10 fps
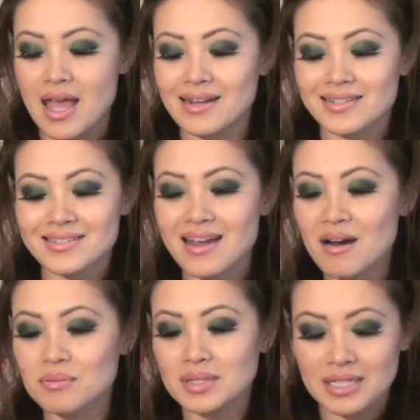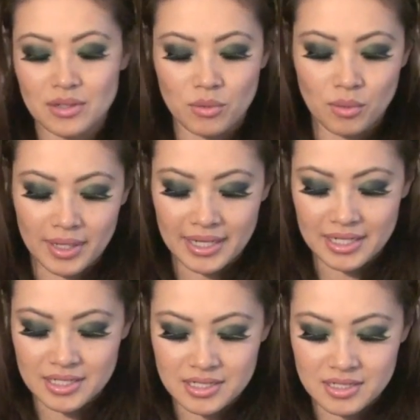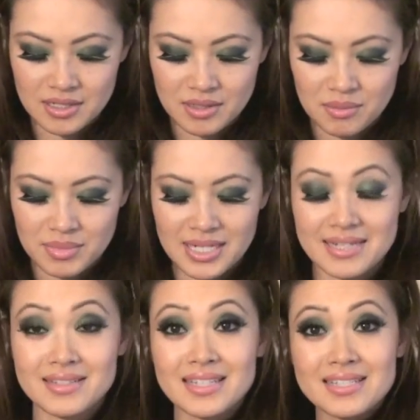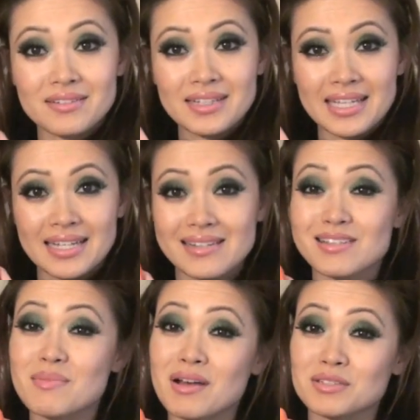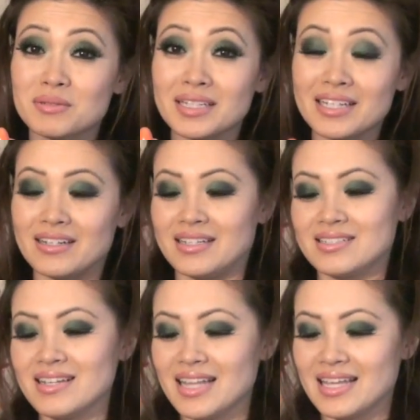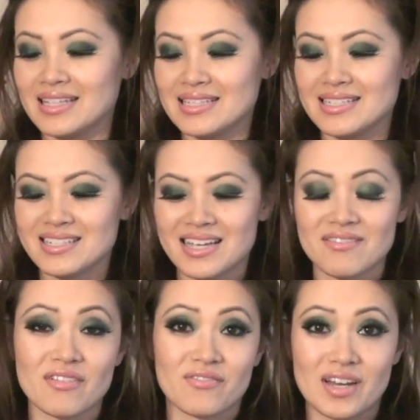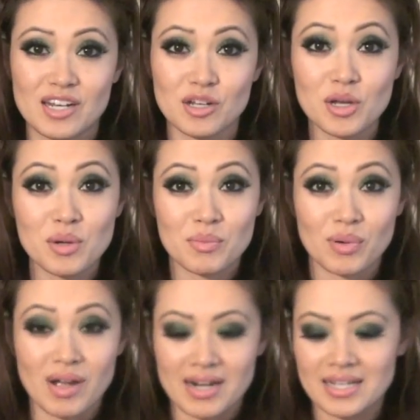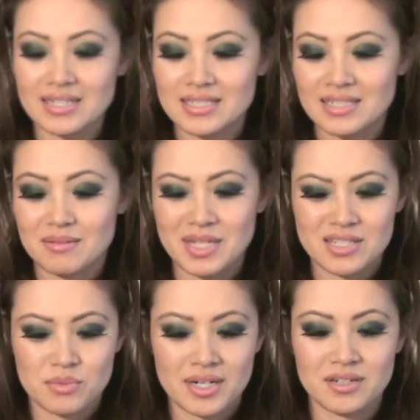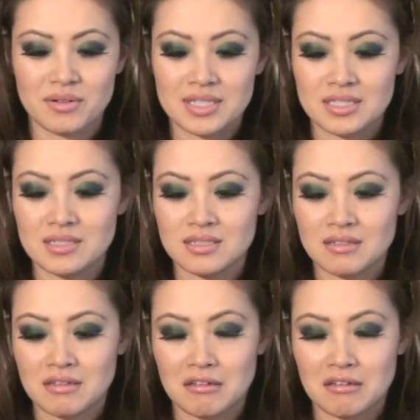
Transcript: And it's not really orange, but it gives you this little hint. and It smells really good. So I like this. Just kind of a fun product. And it makes weird noises.